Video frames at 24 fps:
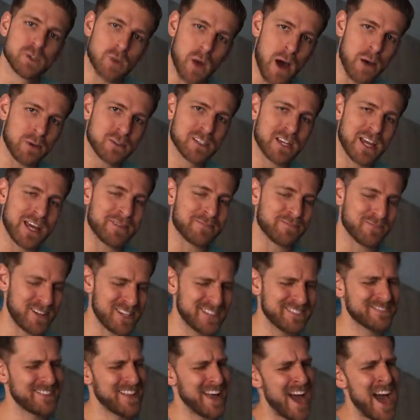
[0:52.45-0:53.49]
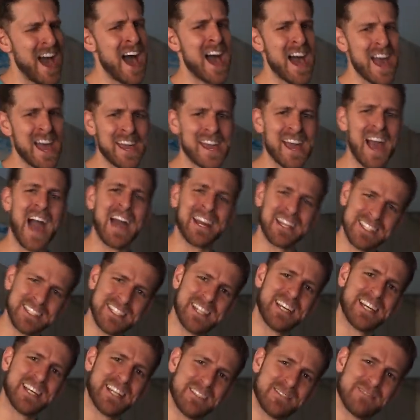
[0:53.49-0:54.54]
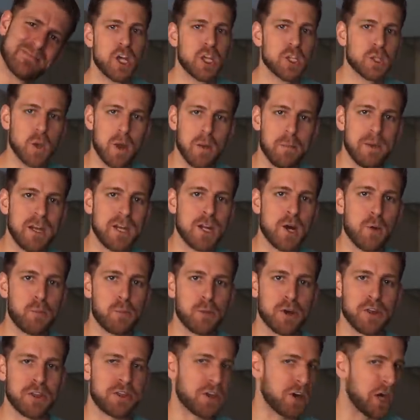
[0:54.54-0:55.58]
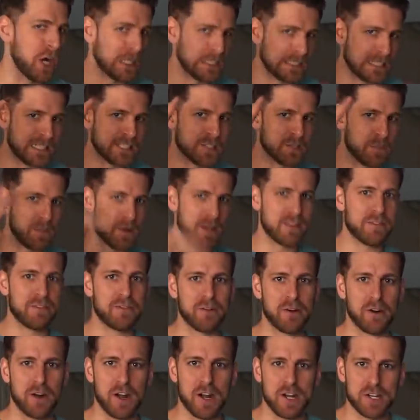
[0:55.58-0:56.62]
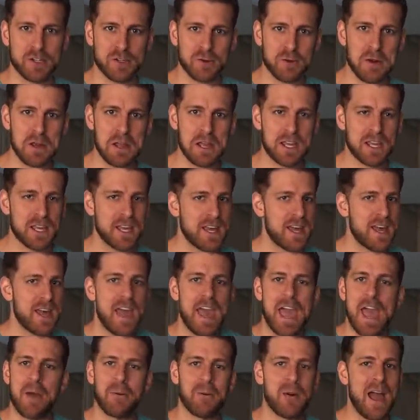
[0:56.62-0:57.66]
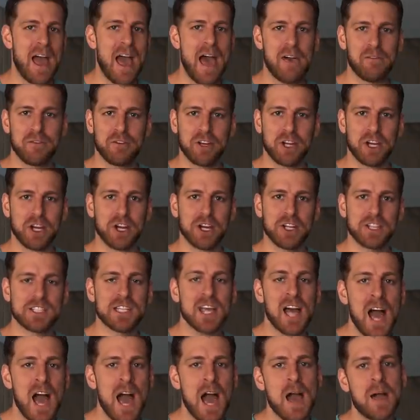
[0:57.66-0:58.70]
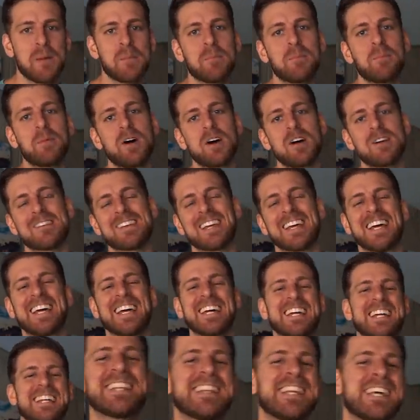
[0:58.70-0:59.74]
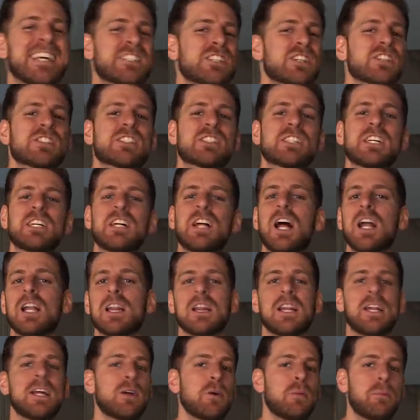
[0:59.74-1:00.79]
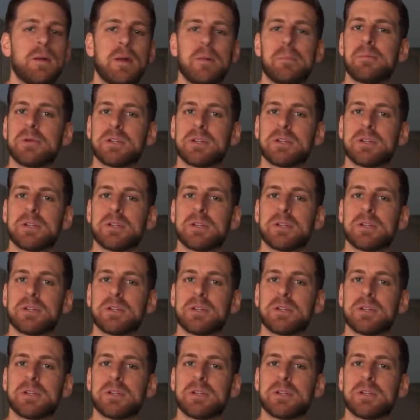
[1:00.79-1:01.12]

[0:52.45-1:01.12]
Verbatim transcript: So I was like, all right, I can dig it. So I meet up with Elizabeth for a drink and we're having a good time, but things are still a little bit